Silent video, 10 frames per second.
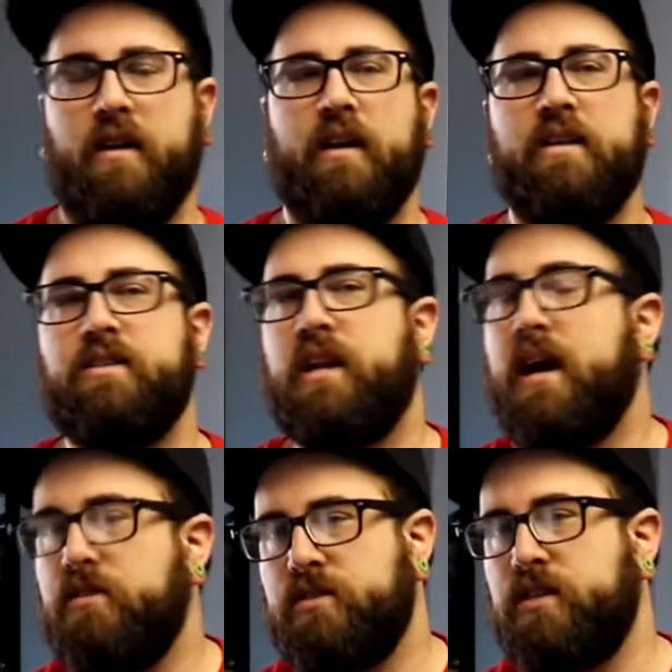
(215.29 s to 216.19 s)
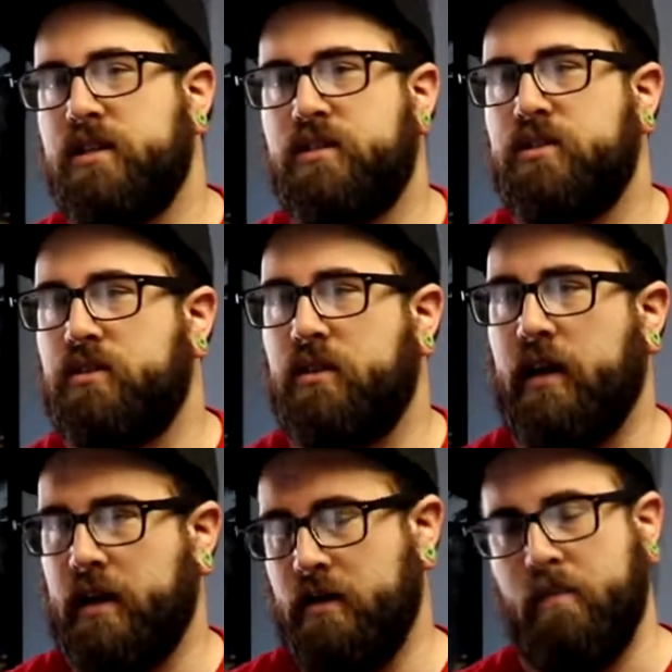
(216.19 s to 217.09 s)
And I said, it's
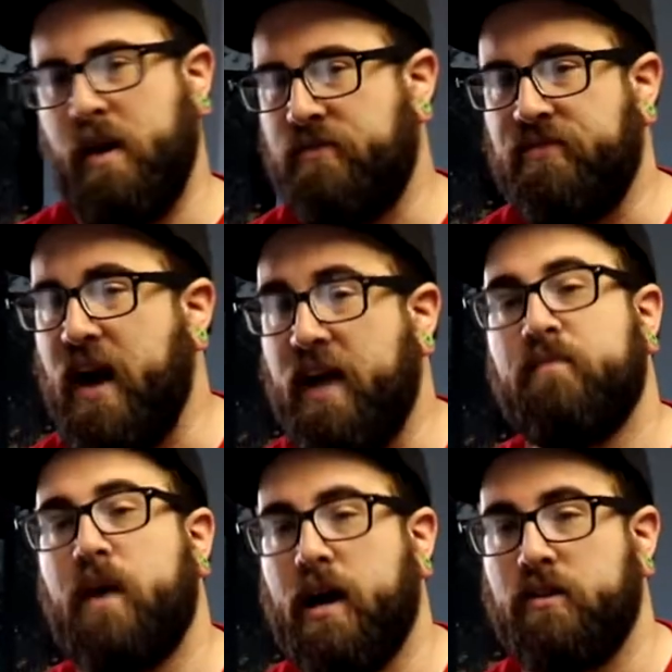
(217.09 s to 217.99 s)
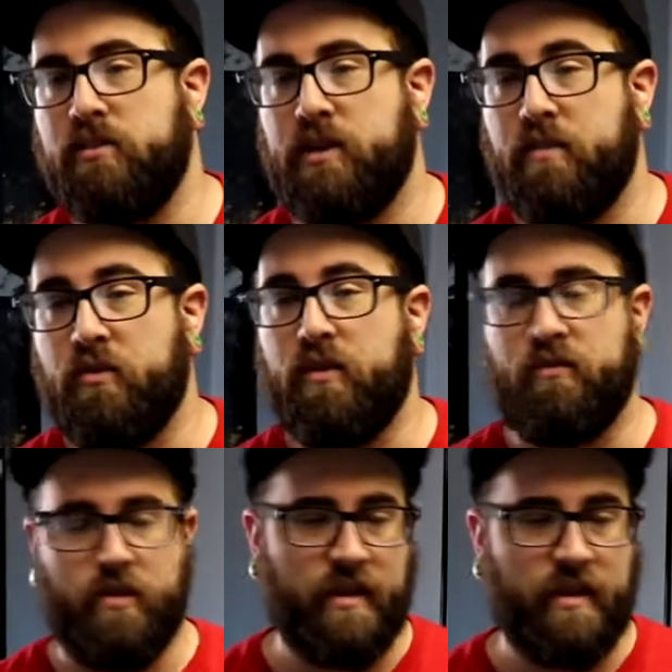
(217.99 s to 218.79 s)
about 5 miles up the river.